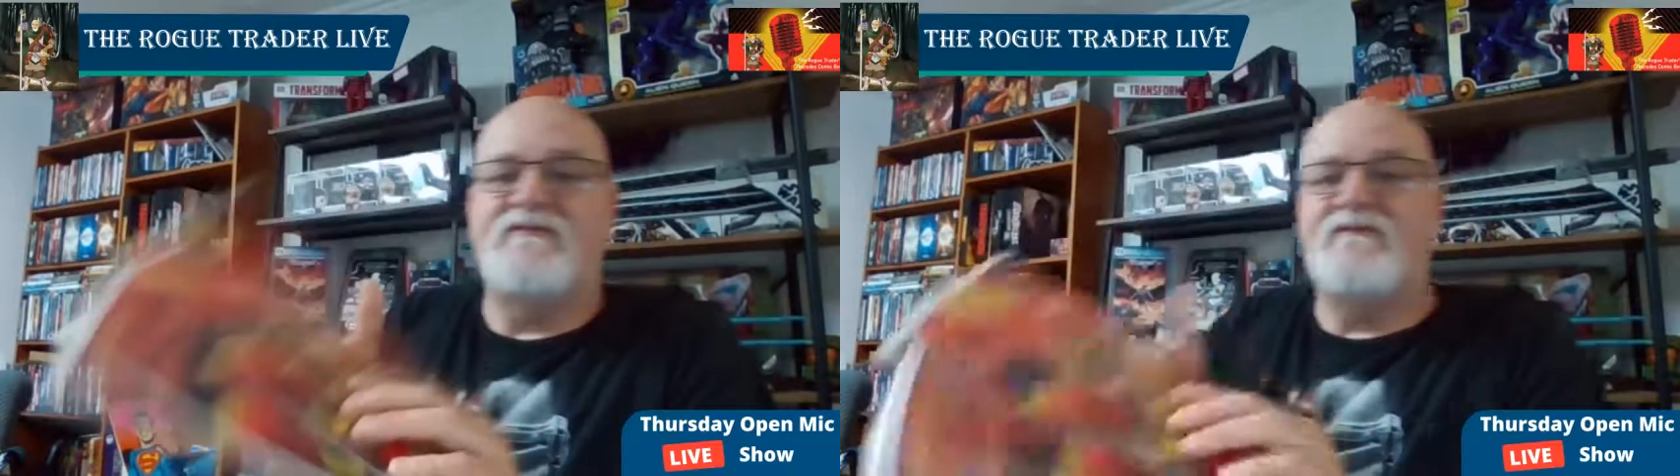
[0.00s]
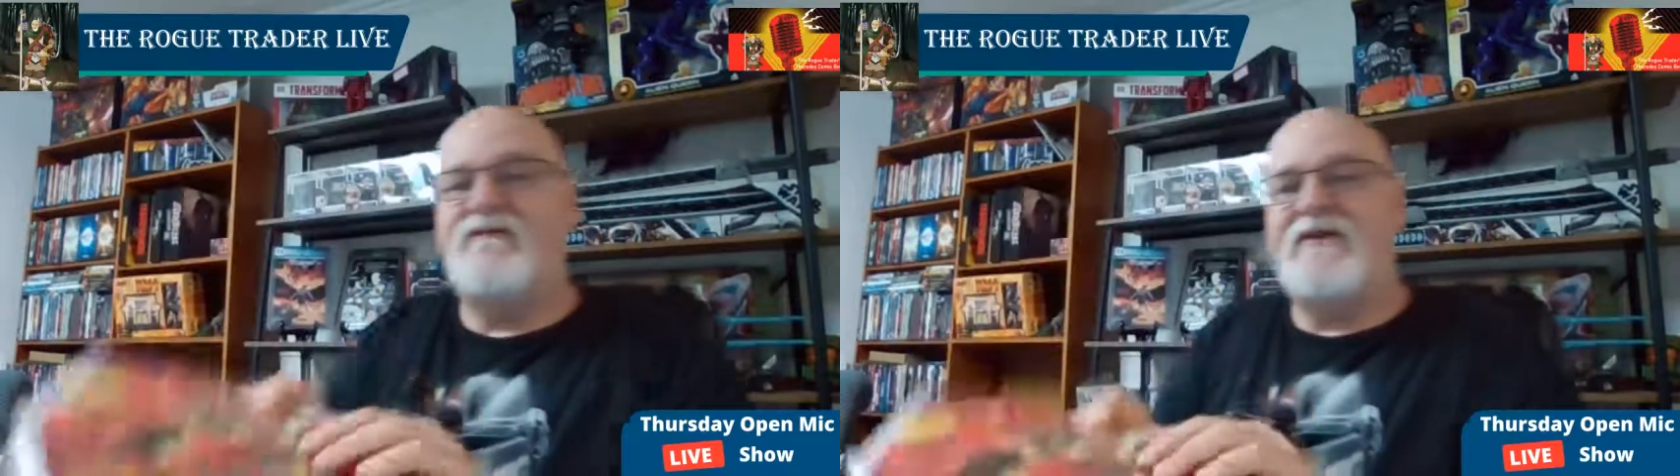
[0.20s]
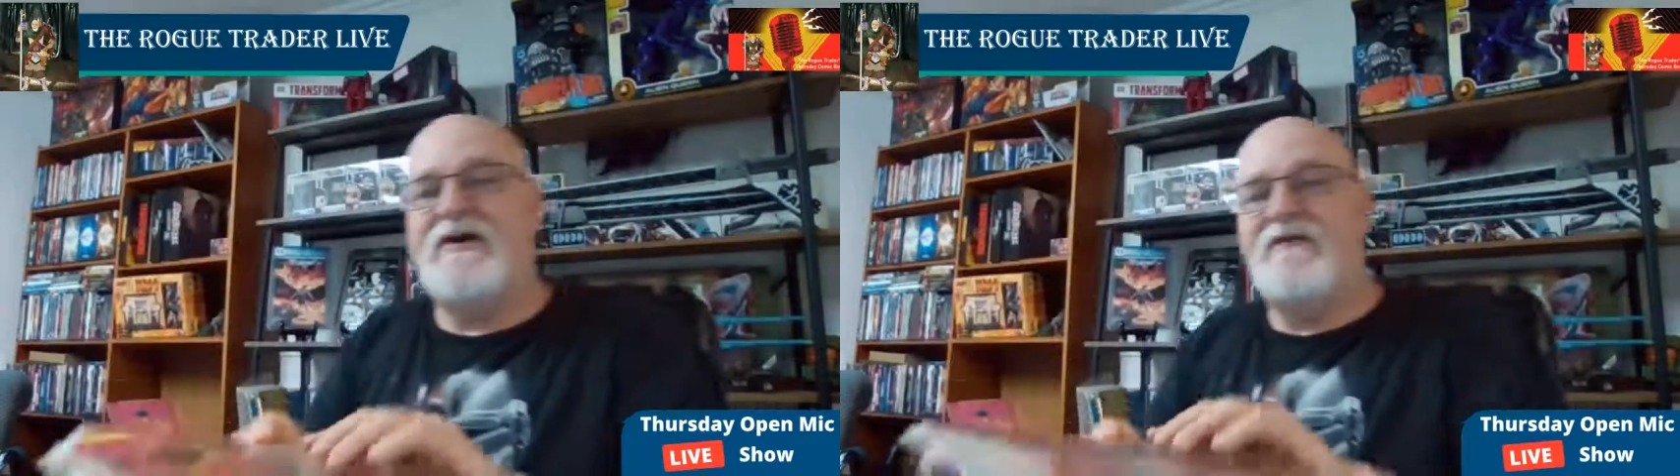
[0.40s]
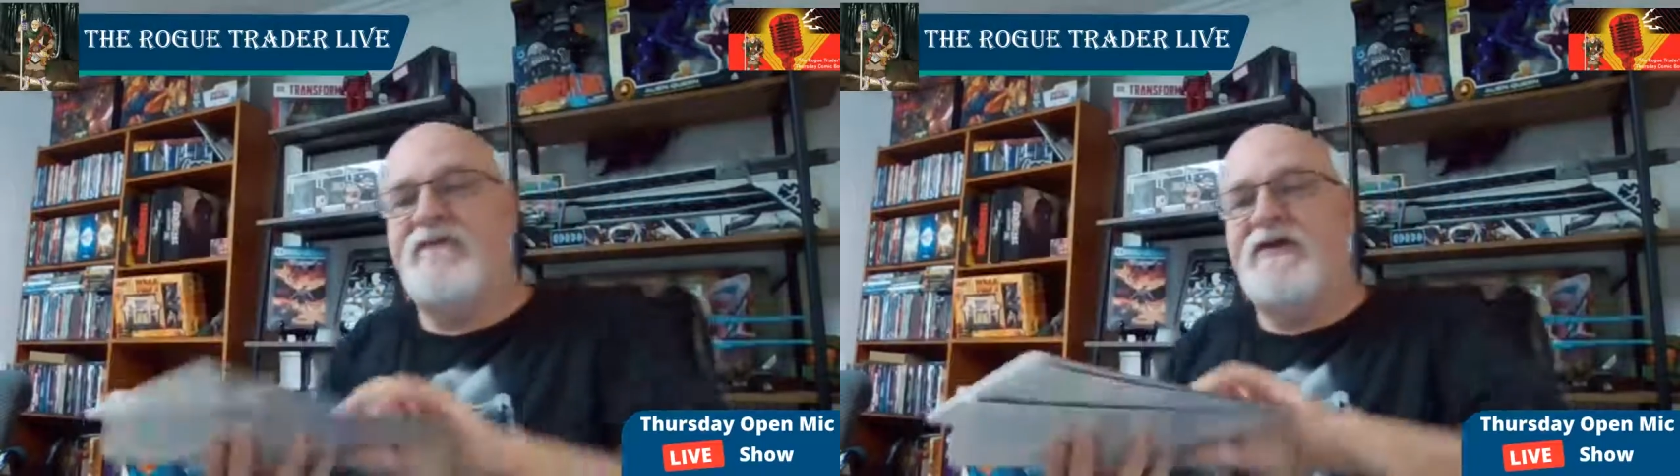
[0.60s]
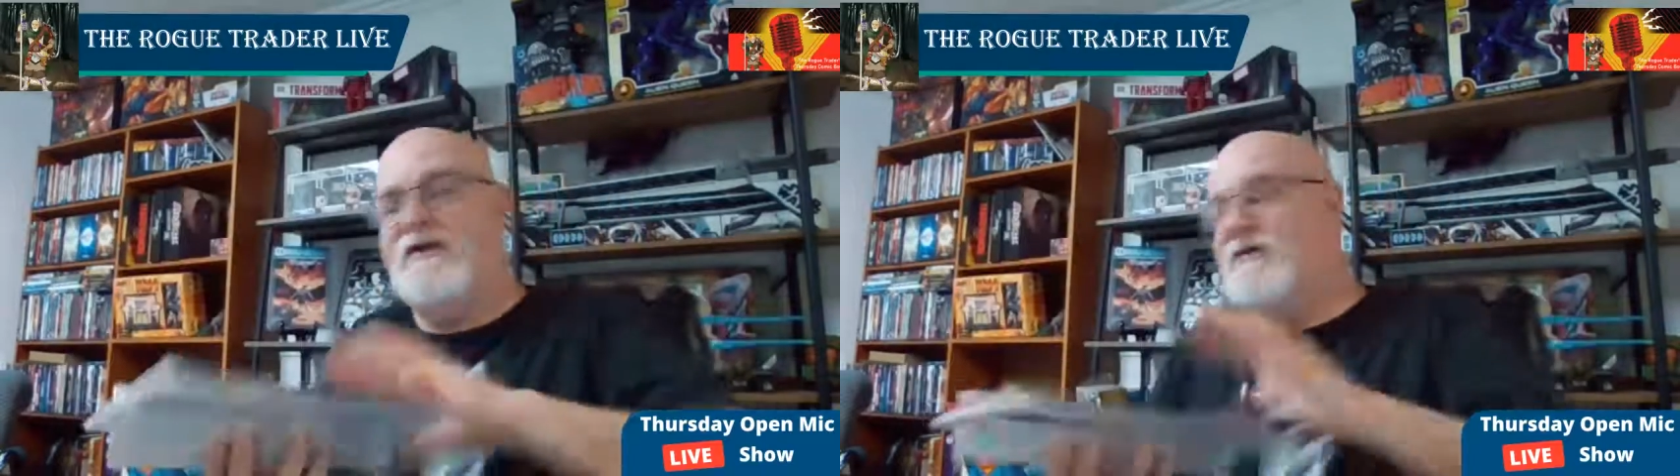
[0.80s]

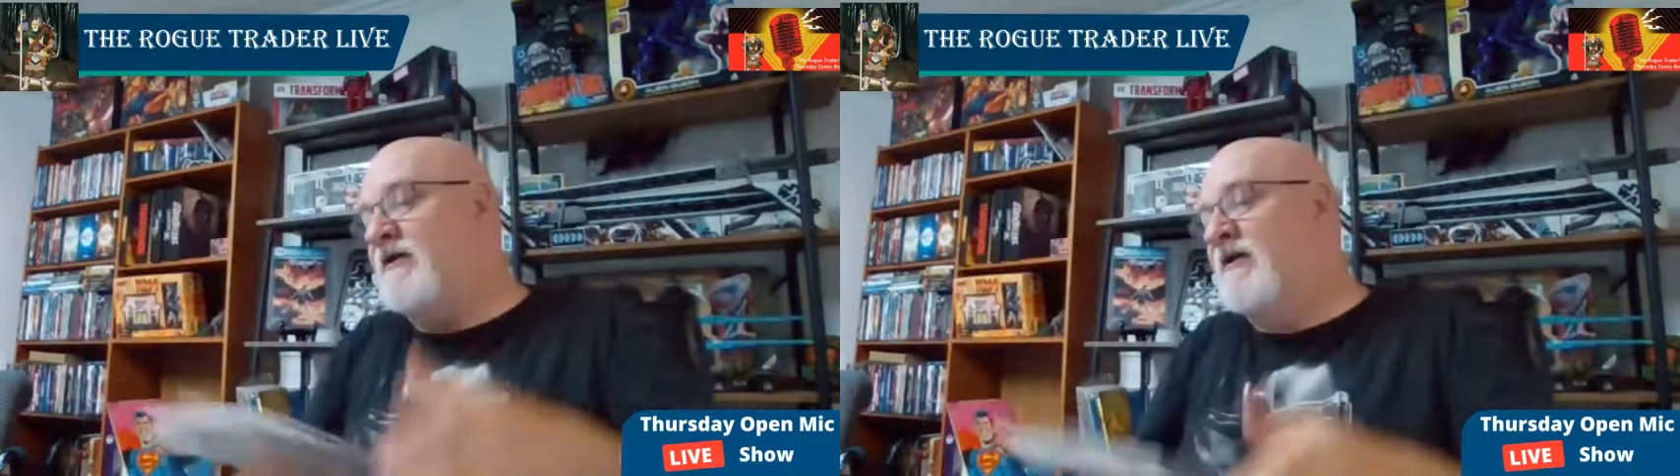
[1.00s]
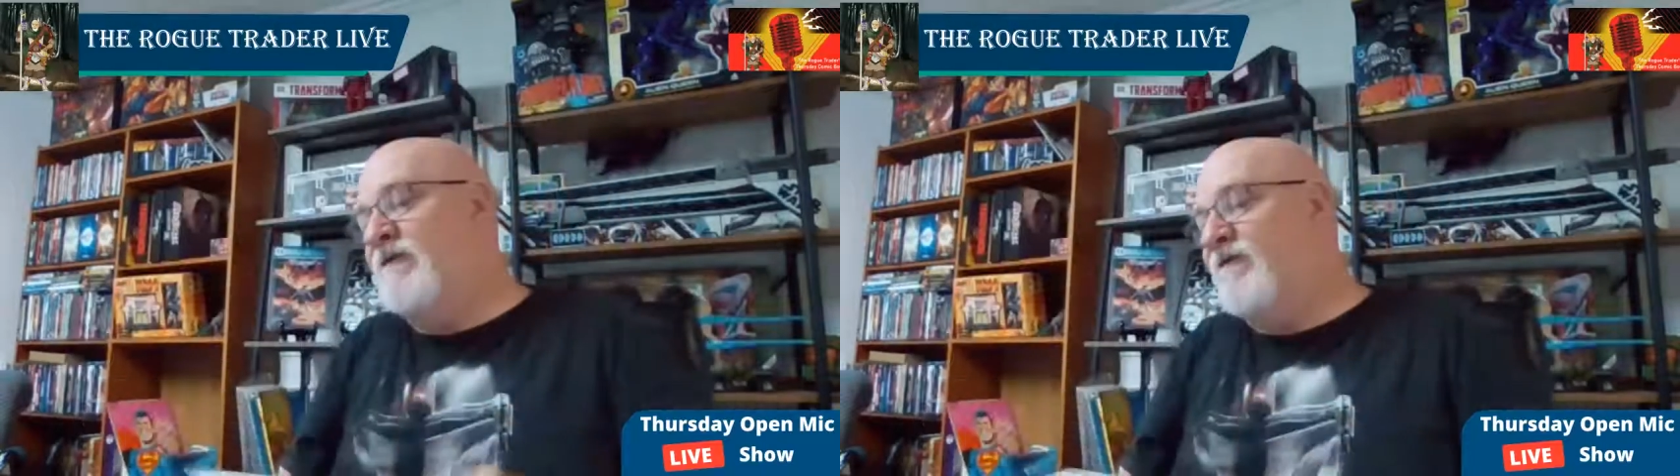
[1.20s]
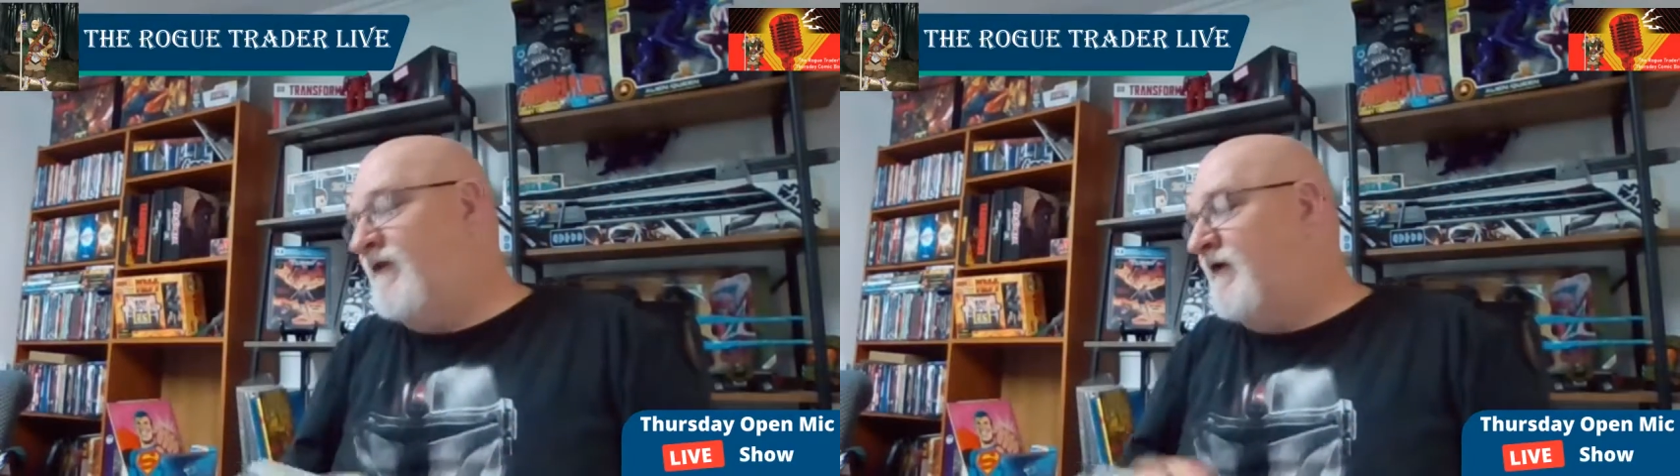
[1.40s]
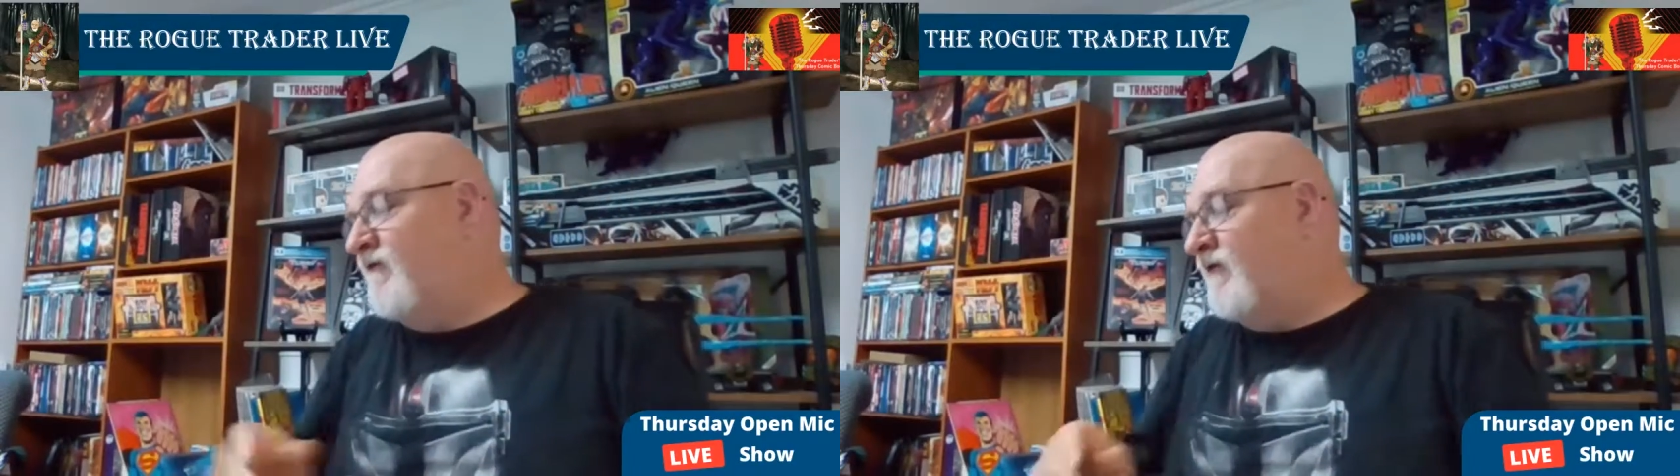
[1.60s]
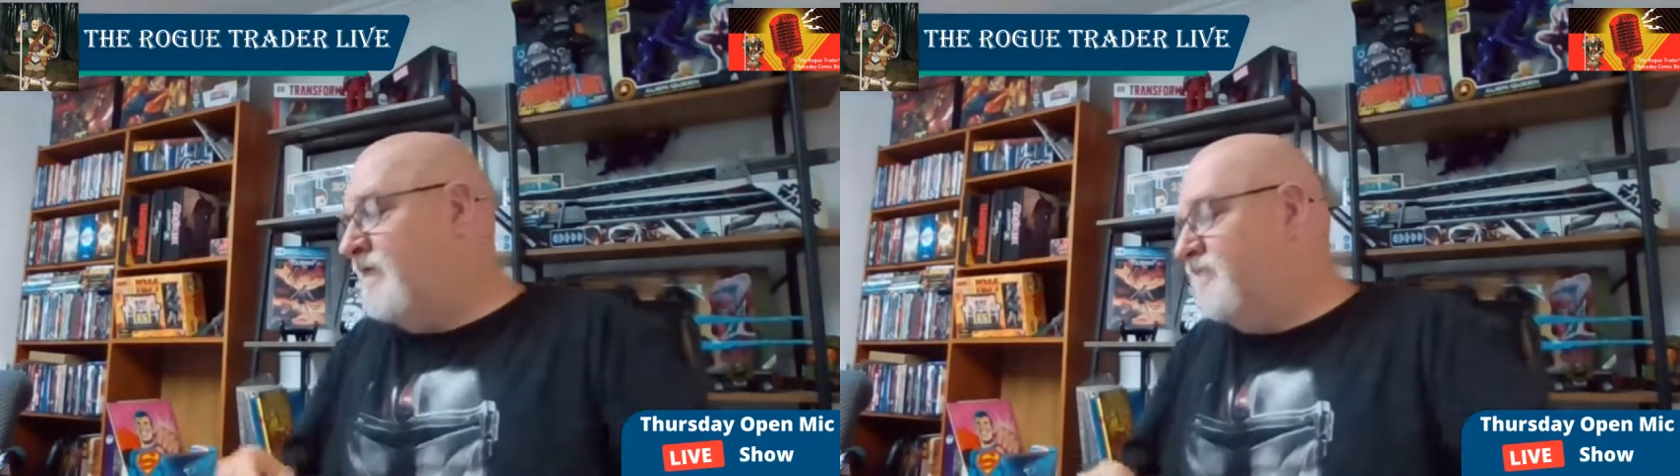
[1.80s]
Firefly. Love
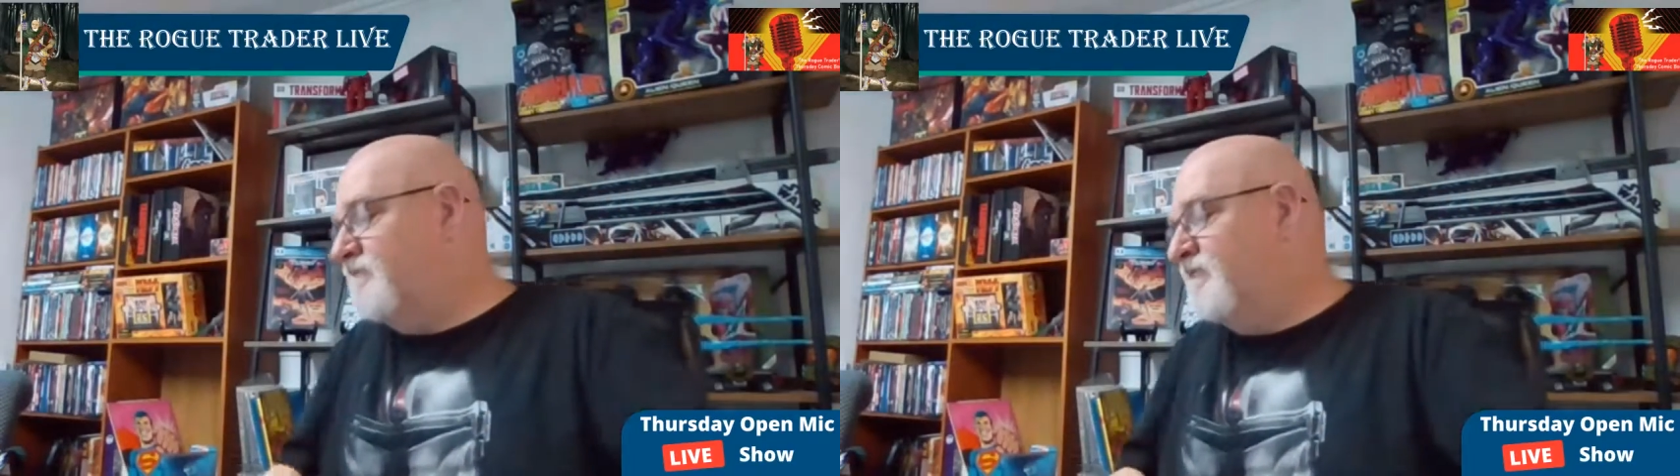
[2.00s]
Firefly.